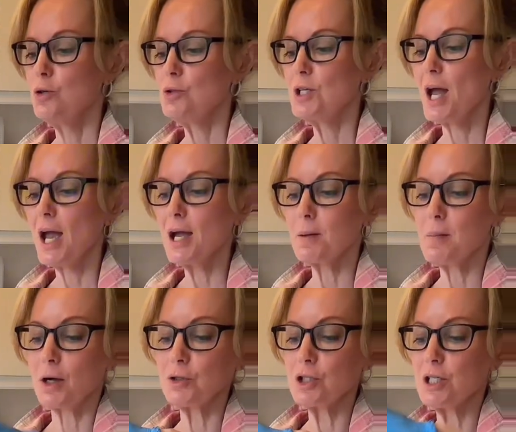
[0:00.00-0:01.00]
you take
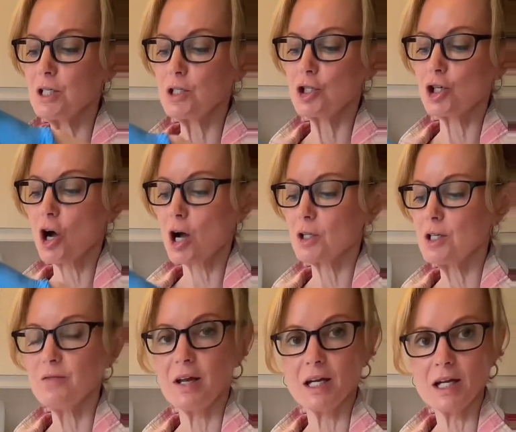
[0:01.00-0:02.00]
melted
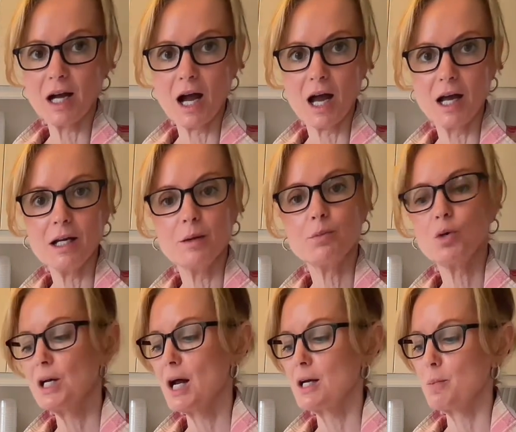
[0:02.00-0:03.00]
chocolate of any kind and
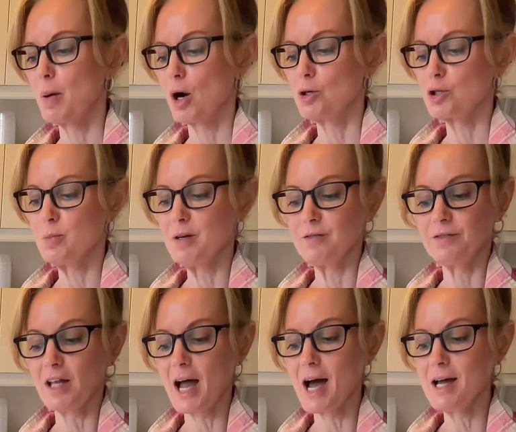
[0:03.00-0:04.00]
put it on a parchment
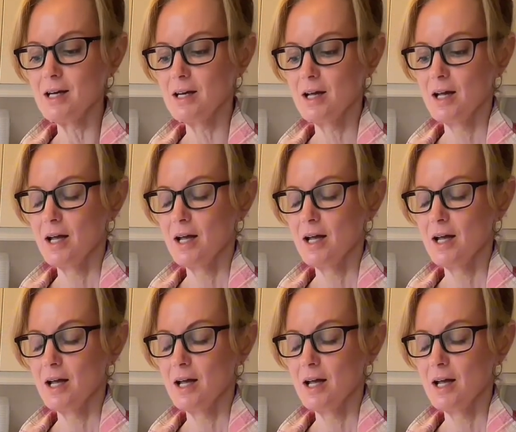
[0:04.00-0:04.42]
flat